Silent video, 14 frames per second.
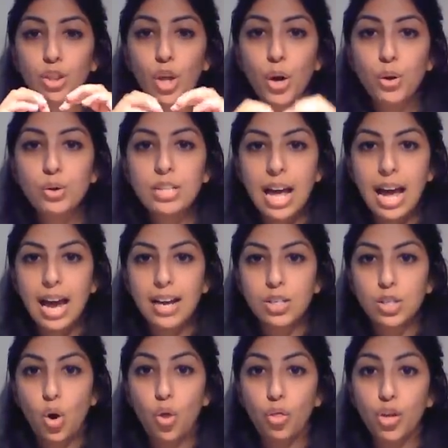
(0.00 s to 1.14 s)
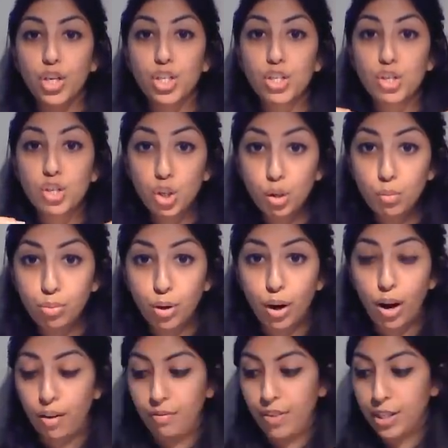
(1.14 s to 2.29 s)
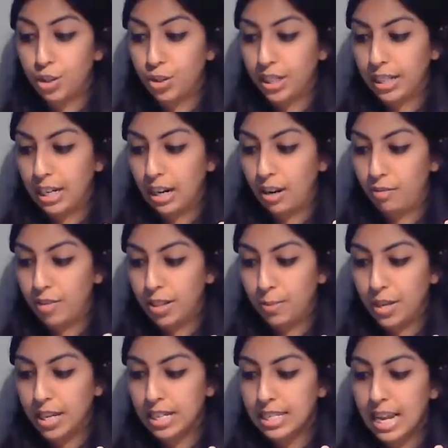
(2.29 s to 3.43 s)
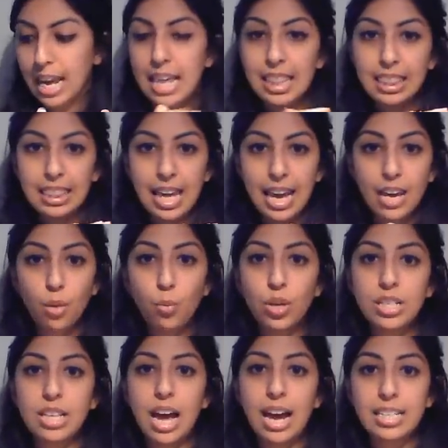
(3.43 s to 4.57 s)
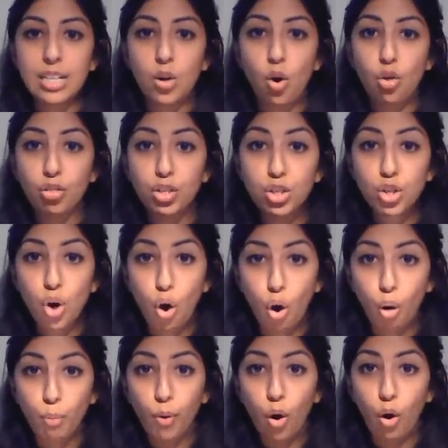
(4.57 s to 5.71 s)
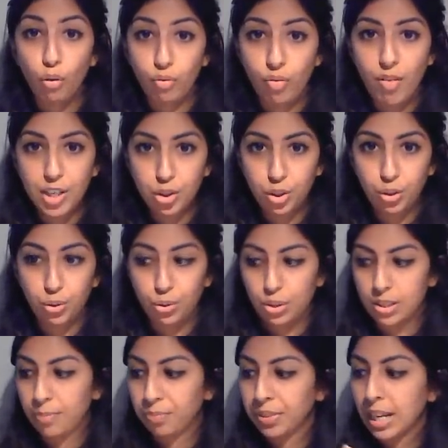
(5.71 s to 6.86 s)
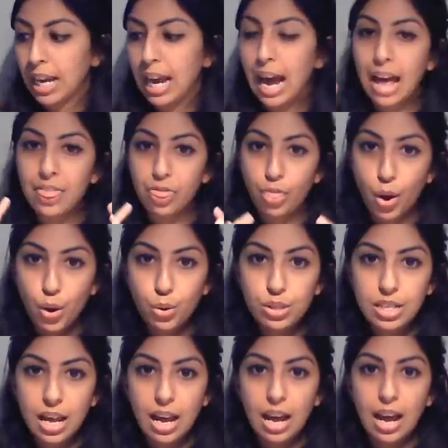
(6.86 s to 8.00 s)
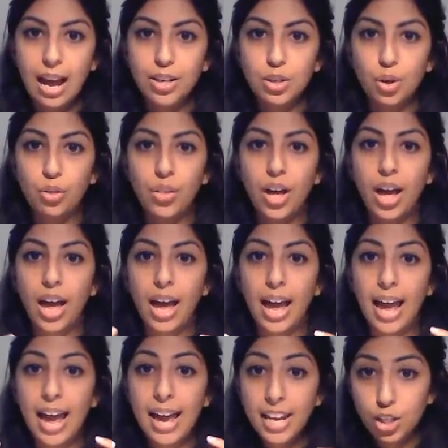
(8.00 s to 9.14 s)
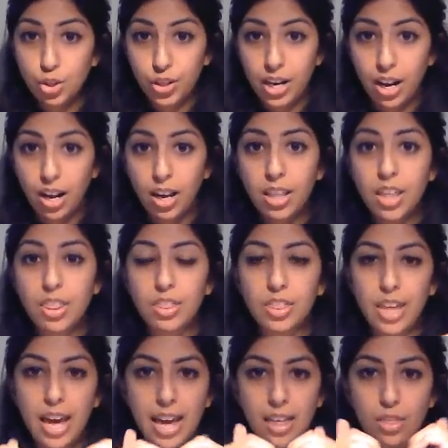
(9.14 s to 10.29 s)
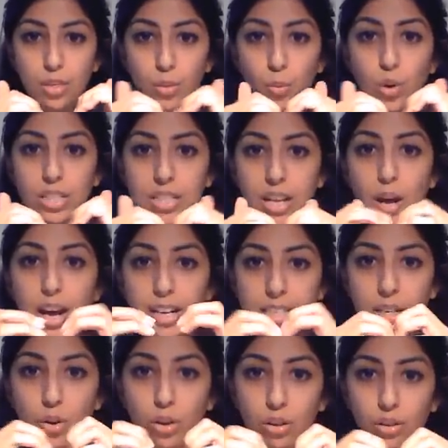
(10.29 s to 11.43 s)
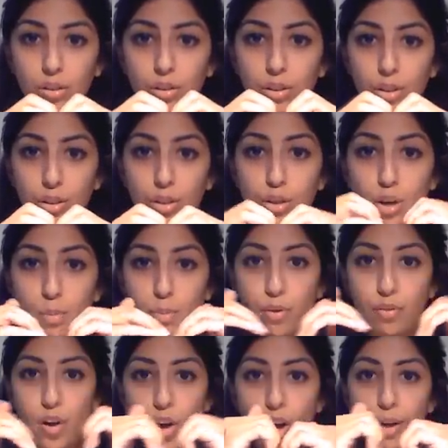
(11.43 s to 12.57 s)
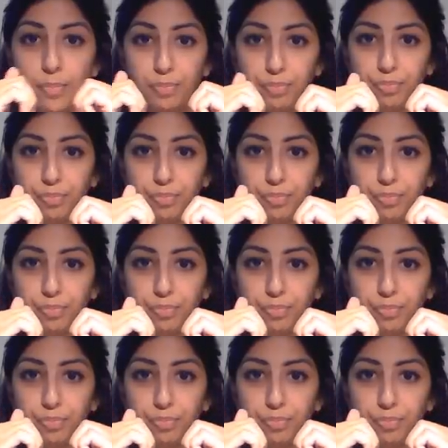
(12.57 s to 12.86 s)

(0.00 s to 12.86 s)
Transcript: Those that act on the supraventricular arrhythmias, they are the ones acting on the top of the ventricles. And those that act on the atria, they're the ones acting on the top bit of the heart.